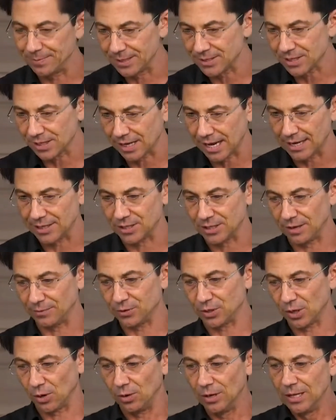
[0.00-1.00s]
This is the kind of stuff.
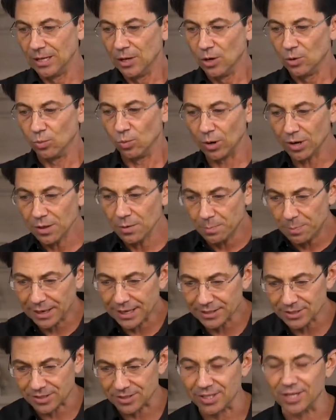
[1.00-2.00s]
So one of the
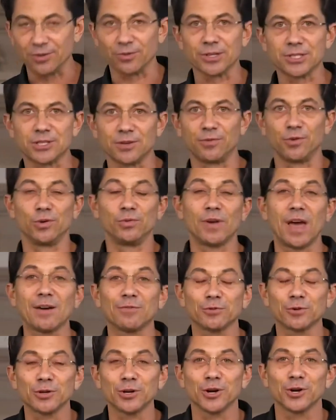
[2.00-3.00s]
biggest secrets, if you've
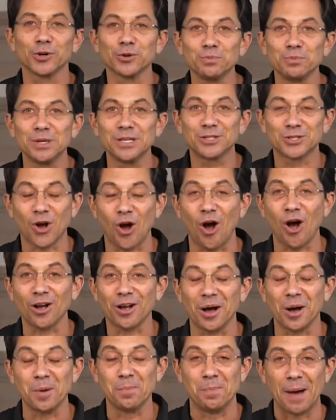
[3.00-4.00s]
ever heard me
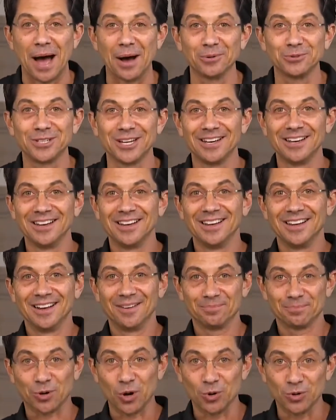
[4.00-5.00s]
talk about
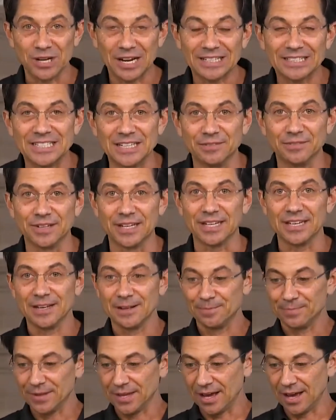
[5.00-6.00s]
productivity,
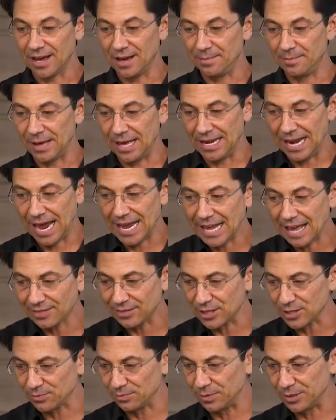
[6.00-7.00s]
and I got
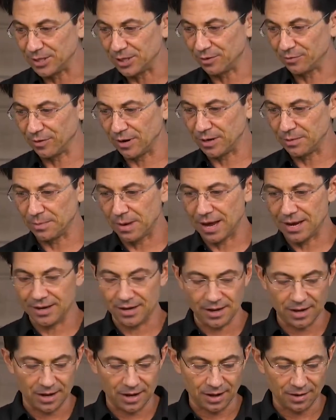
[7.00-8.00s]
this from a dear friend of mine,
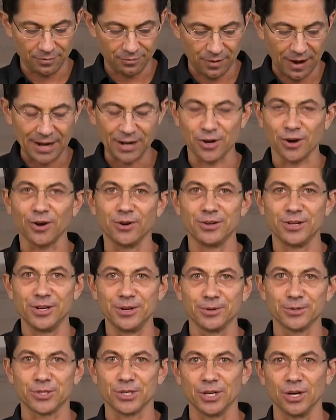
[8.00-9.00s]
Frank Kern,
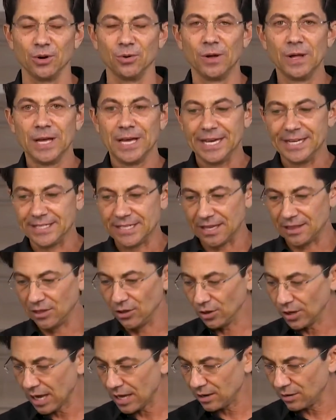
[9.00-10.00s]
years ago. He said,
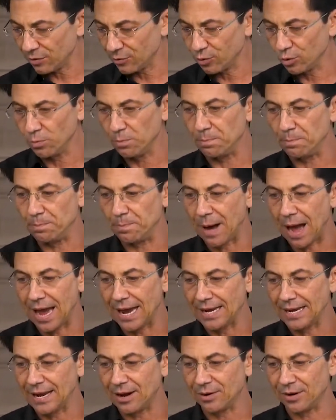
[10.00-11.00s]
look at it through
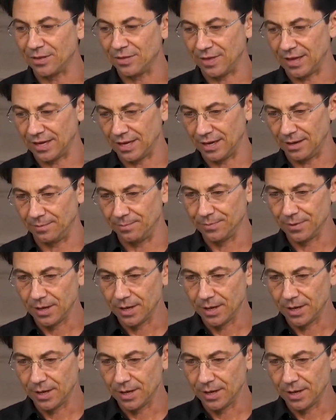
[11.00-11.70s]
binary thinking.